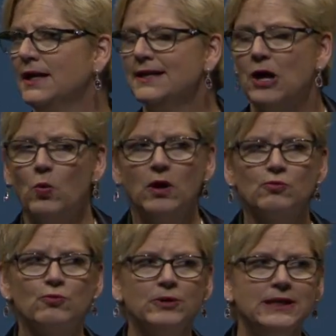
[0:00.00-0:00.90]
Now what
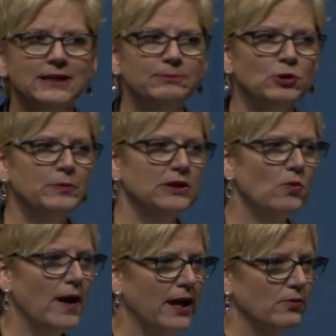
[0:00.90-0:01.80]
really blew me
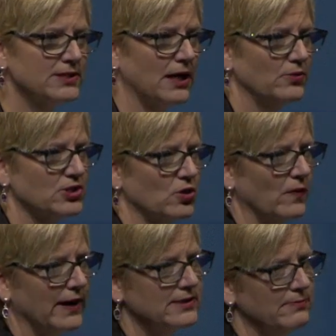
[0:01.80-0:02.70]
away was I was
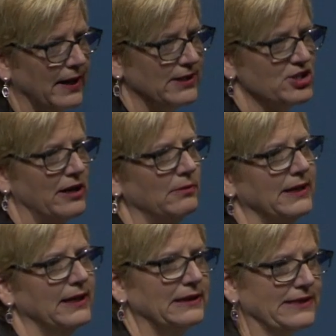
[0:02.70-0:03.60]
corrected by a
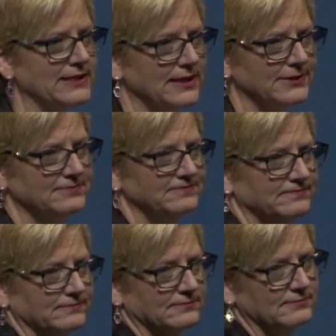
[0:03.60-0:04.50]
gentleman at LinkedIn.
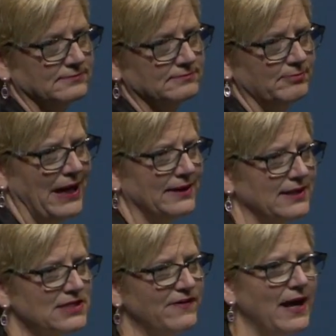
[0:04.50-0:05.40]
Pat,
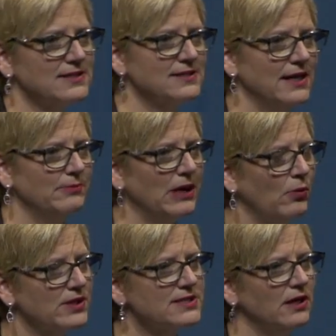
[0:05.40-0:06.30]
that's fascinating, but I
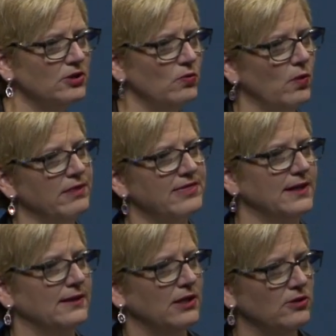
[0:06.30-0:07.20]
want to tell you one
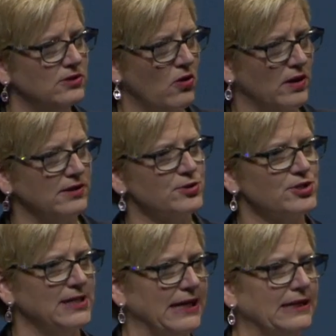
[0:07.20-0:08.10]
thing that you don't
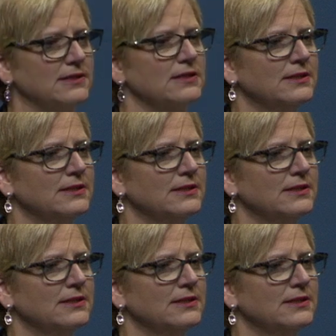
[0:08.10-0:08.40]
understand.